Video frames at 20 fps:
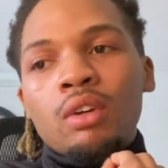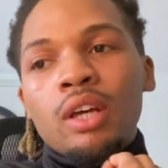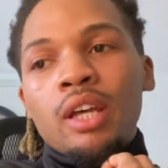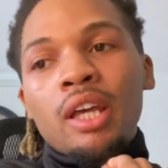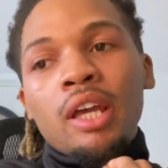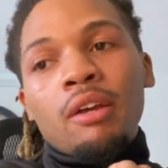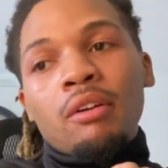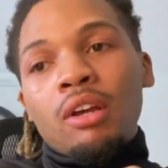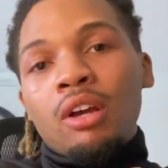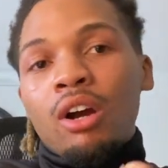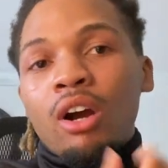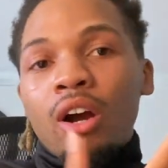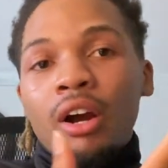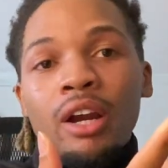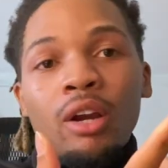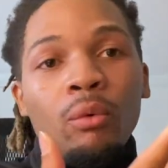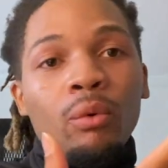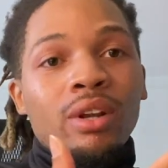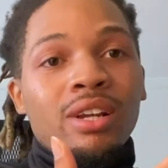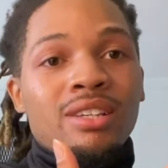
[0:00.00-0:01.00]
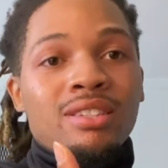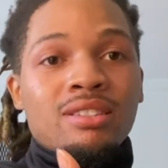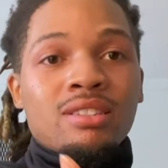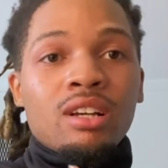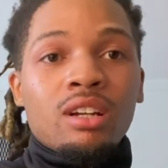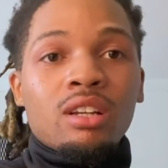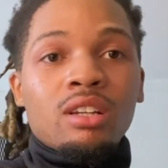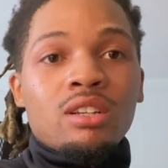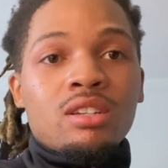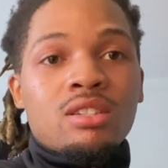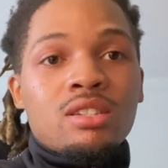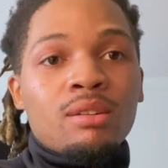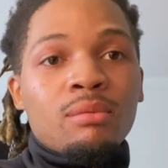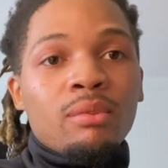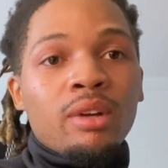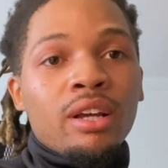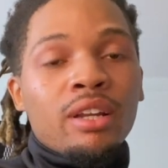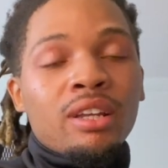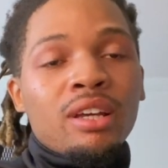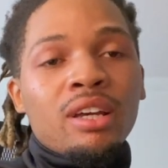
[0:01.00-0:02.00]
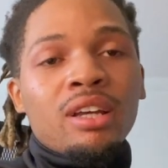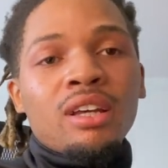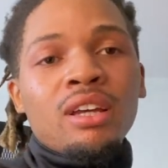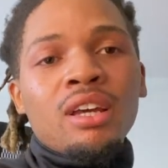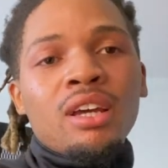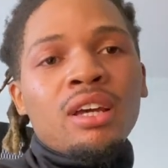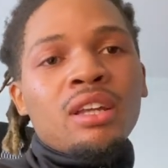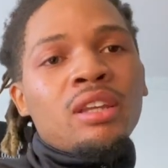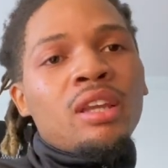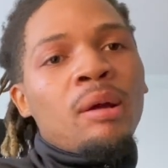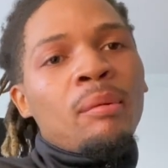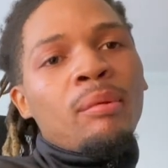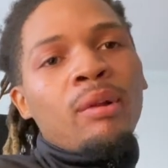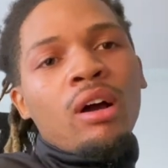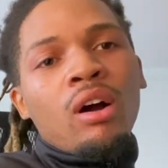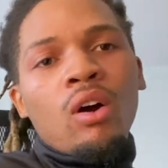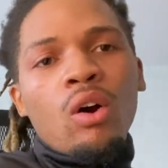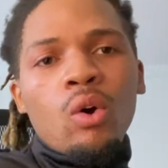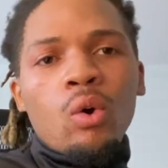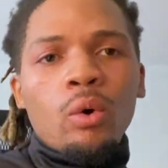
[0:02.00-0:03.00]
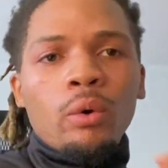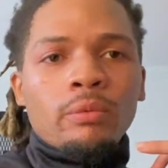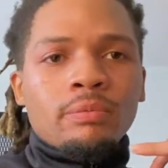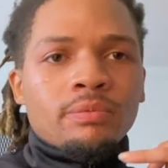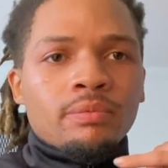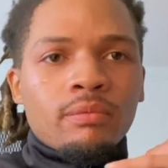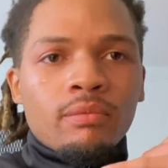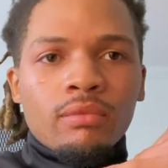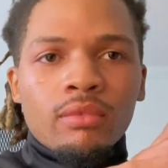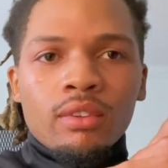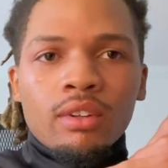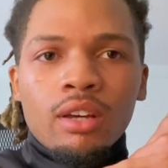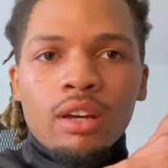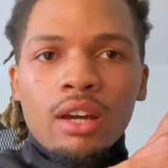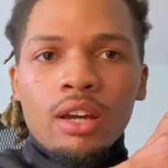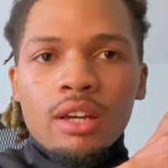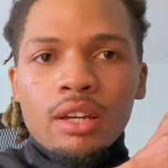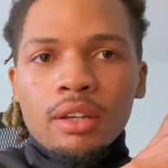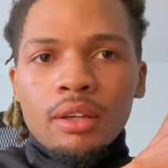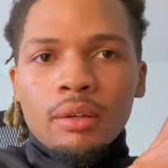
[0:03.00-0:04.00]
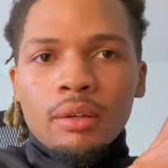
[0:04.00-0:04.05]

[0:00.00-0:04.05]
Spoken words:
If the car ain't really selling or something like that, they'd be like, oh, hey,